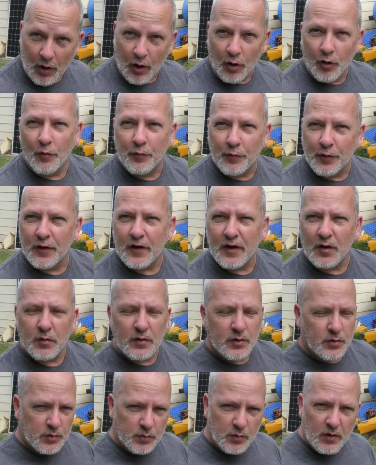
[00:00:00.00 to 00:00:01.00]
pole pruner,
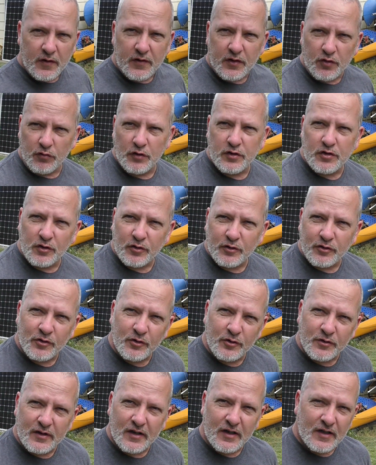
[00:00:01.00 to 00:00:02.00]
which was one of the original
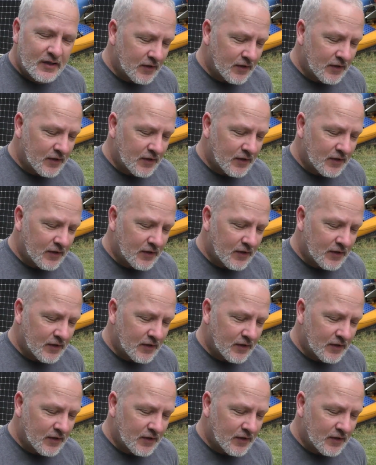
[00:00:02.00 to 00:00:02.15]
tools that I